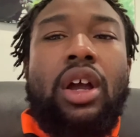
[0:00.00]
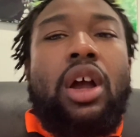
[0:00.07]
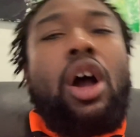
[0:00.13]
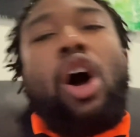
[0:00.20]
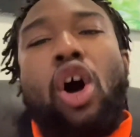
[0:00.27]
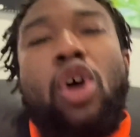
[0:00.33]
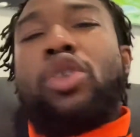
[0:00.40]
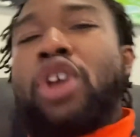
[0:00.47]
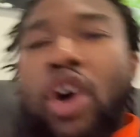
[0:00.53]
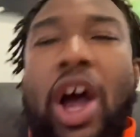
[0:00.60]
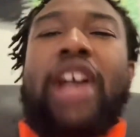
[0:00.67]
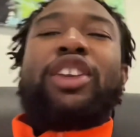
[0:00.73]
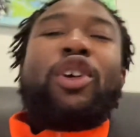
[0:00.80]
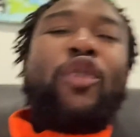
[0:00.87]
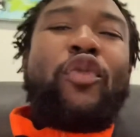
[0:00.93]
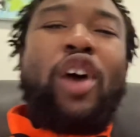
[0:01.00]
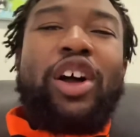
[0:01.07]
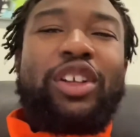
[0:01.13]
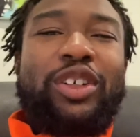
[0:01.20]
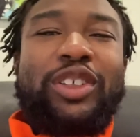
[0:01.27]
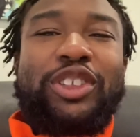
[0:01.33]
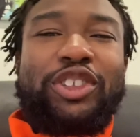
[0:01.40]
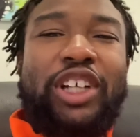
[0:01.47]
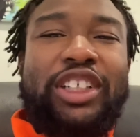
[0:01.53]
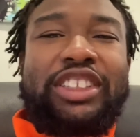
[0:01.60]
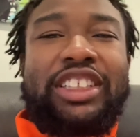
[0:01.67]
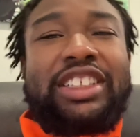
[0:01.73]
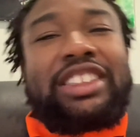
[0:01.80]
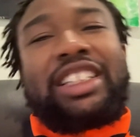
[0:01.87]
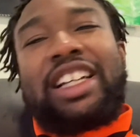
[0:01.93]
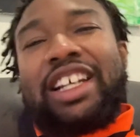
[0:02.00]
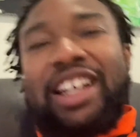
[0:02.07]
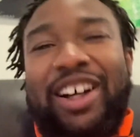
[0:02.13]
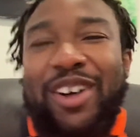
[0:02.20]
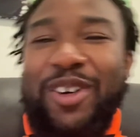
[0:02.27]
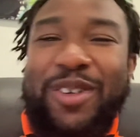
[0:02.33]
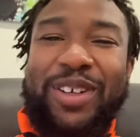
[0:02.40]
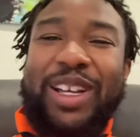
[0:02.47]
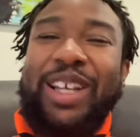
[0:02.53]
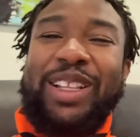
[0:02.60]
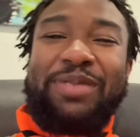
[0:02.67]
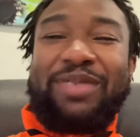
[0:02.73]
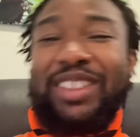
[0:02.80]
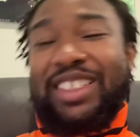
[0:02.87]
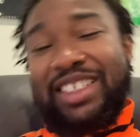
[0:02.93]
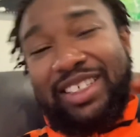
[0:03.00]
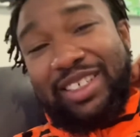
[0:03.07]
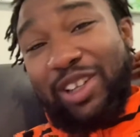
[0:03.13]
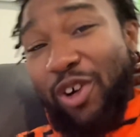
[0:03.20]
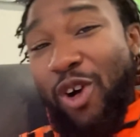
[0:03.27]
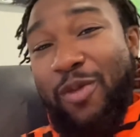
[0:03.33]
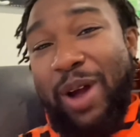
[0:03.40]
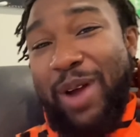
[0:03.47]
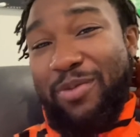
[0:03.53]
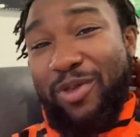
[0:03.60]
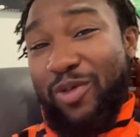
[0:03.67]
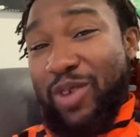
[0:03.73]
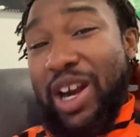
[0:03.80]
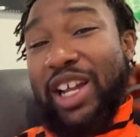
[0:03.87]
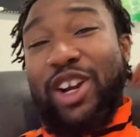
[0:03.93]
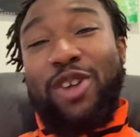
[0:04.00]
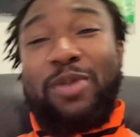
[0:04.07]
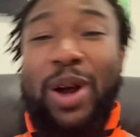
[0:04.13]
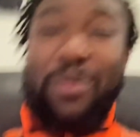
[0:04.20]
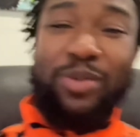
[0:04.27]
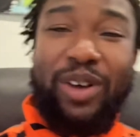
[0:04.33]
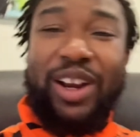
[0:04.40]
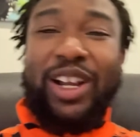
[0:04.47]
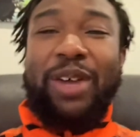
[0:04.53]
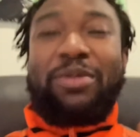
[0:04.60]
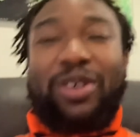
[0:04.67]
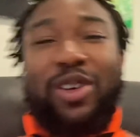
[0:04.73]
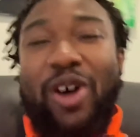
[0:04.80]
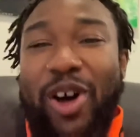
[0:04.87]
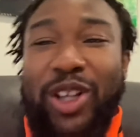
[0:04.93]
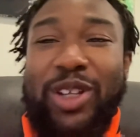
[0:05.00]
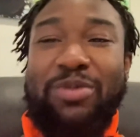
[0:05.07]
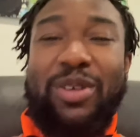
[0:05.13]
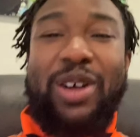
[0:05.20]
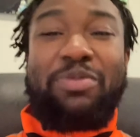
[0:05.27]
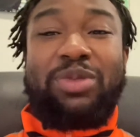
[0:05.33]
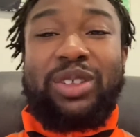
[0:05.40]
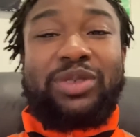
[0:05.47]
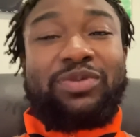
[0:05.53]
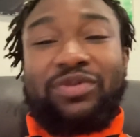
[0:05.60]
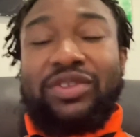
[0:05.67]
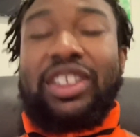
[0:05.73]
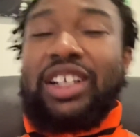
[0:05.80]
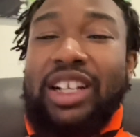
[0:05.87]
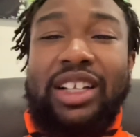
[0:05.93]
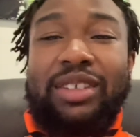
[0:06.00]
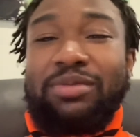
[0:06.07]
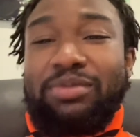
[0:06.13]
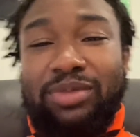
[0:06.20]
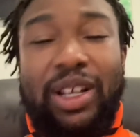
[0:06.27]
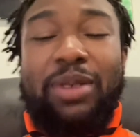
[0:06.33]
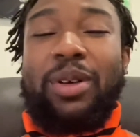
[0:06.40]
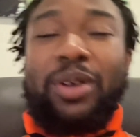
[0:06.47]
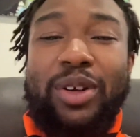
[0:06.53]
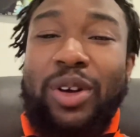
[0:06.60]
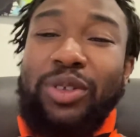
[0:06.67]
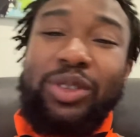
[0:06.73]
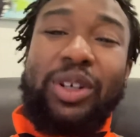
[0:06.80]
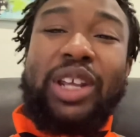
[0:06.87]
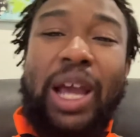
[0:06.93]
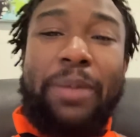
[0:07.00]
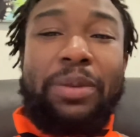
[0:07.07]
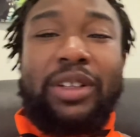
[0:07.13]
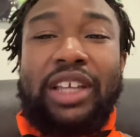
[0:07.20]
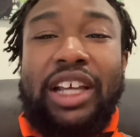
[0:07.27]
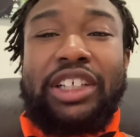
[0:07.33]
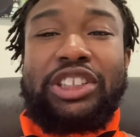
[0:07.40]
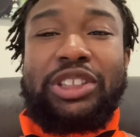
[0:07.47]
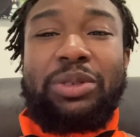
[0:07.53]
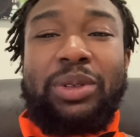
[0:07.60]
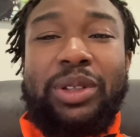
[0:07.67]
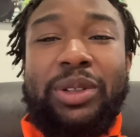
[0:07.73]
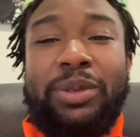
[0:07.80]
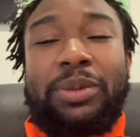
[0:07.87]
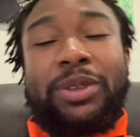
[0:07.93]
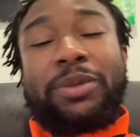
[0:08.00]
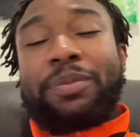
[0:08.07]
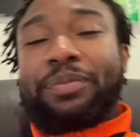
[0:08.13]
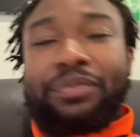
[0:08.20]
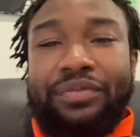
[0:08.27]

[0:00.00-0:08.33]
Oh no, I do follow instructions. Oh, okay, let me just go on my, when I get on my break, I'm going to call him up and blah, blah, go through the application with them. And